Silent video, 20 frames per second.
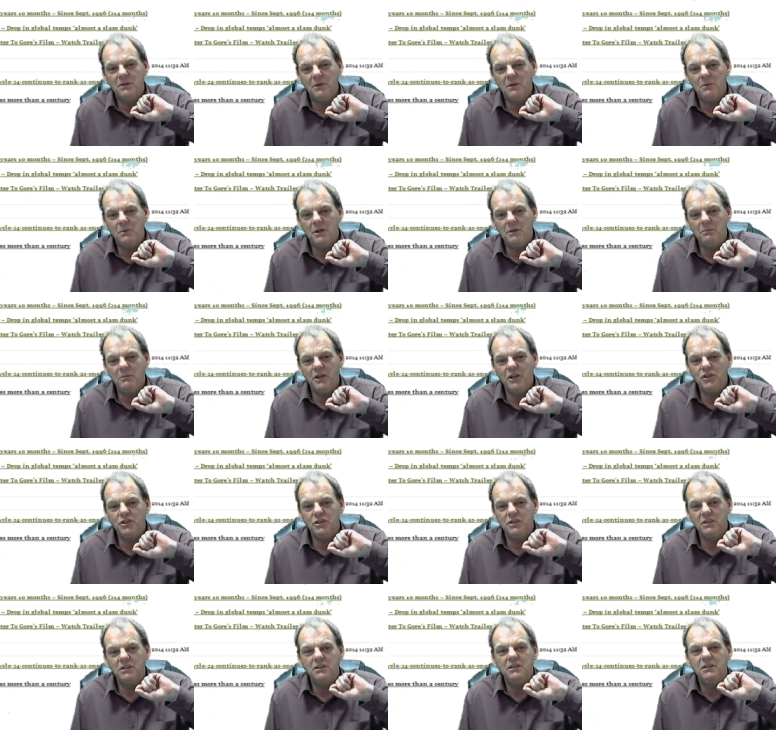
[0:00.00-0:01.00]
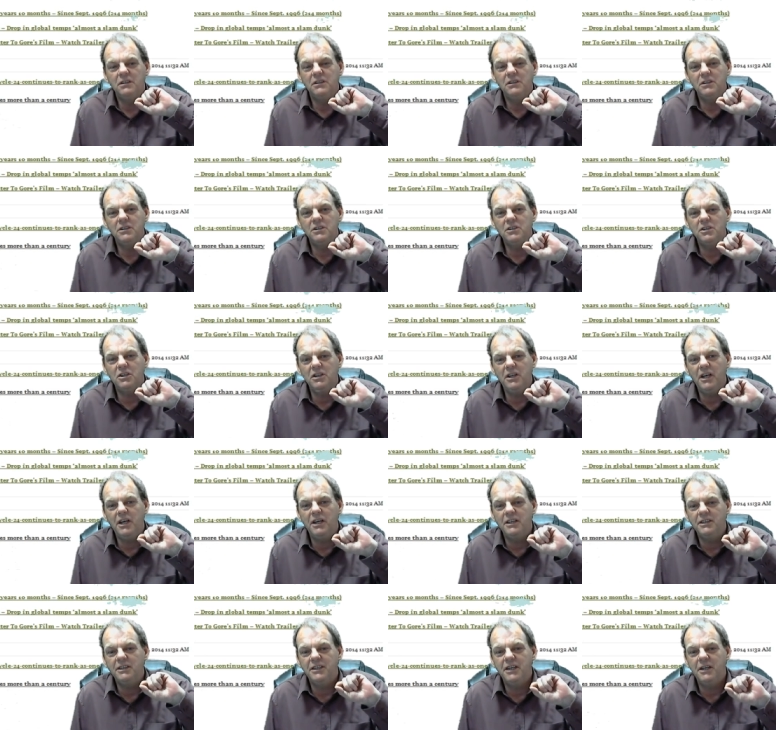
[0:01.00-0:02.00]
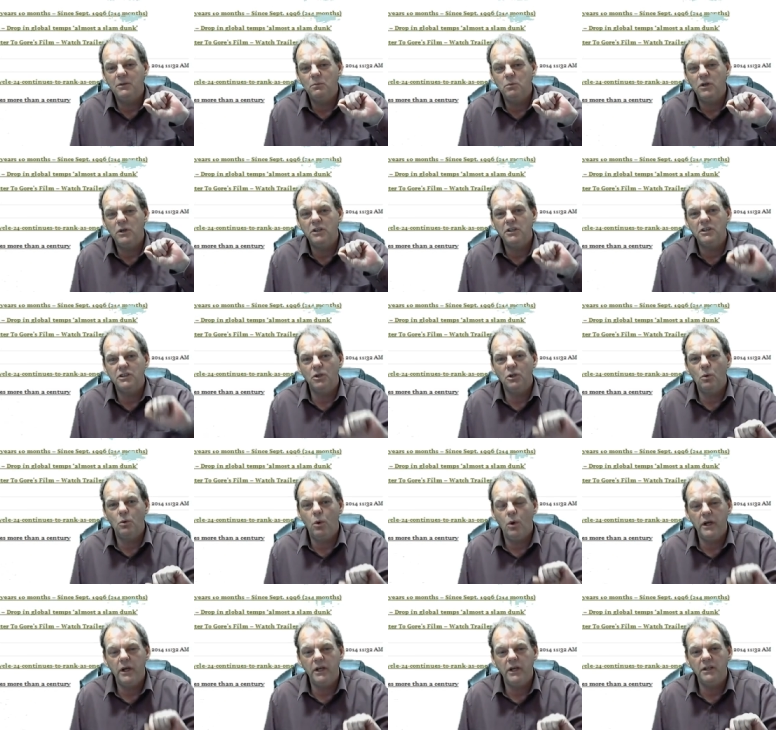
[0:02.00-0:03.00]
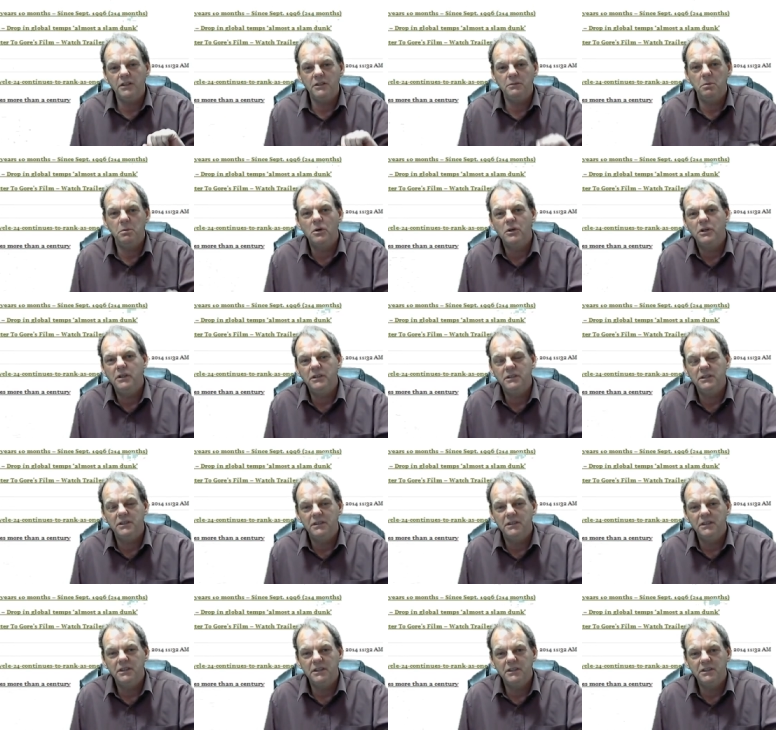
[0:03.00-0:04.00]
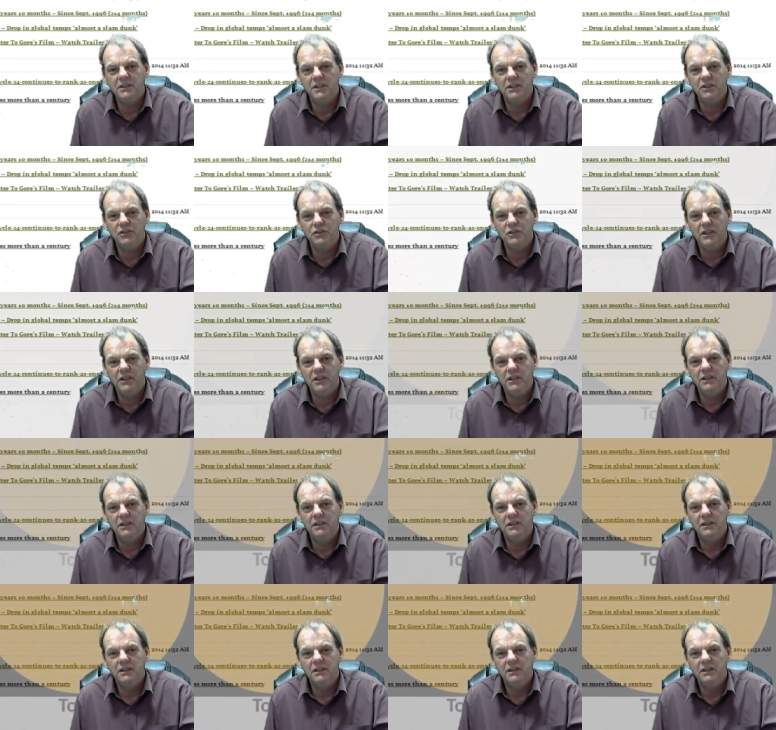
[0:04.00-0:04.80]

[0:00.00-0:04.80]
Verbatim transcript: I want to mention the sun has hit one of the quietest points in the century.